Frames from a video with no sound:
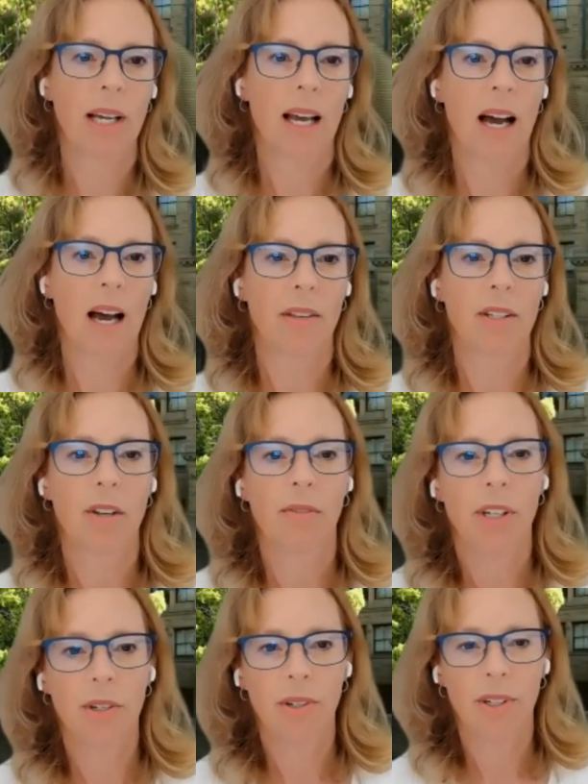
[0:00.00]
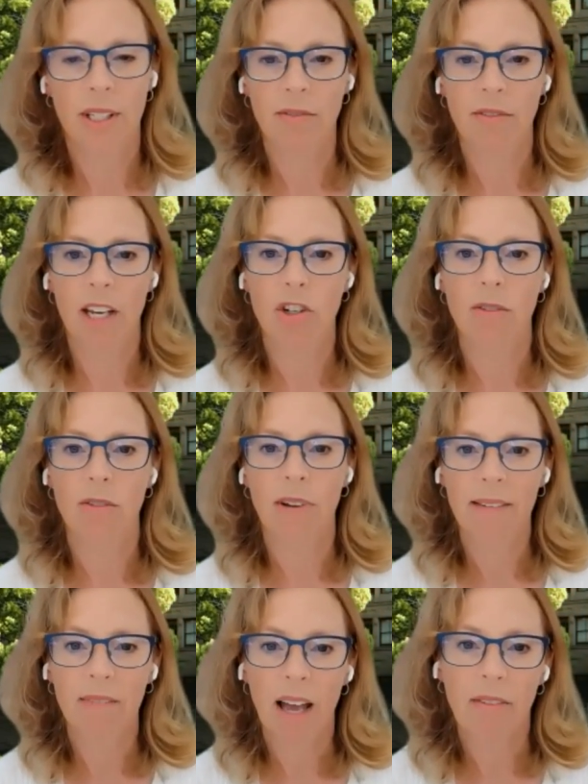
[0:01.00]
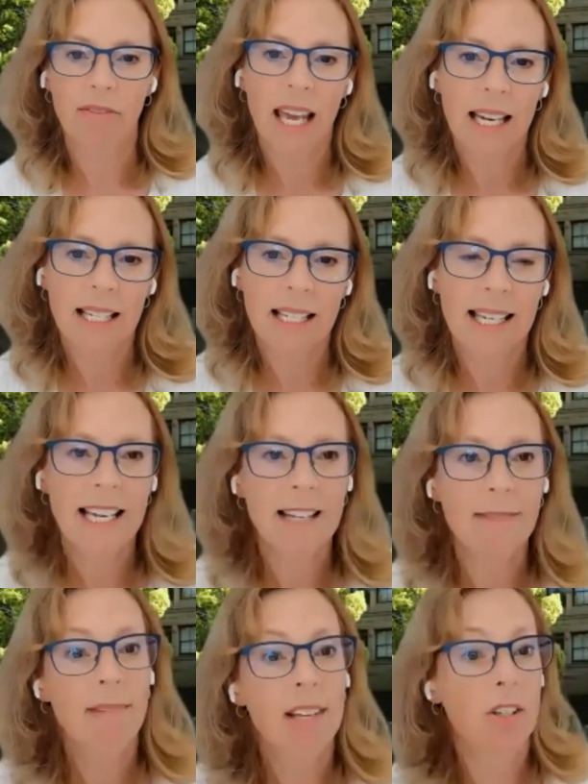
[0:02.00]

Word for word: uh, the Soviet Union's invasion of Af Afghanistan.